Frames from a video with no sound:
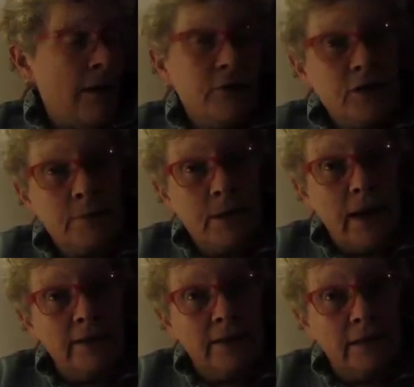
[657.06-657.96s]
I've just
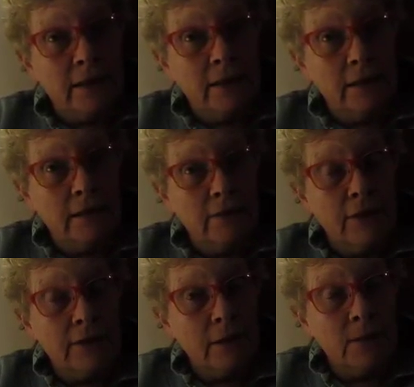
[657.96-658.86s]
been editing. In
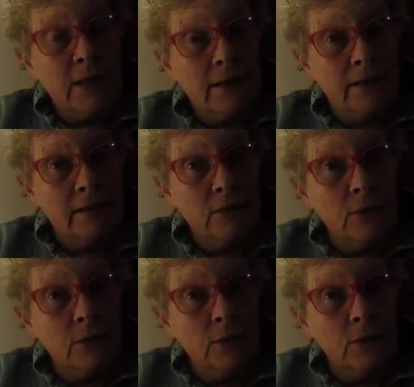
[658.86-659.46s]
fact, I've been editing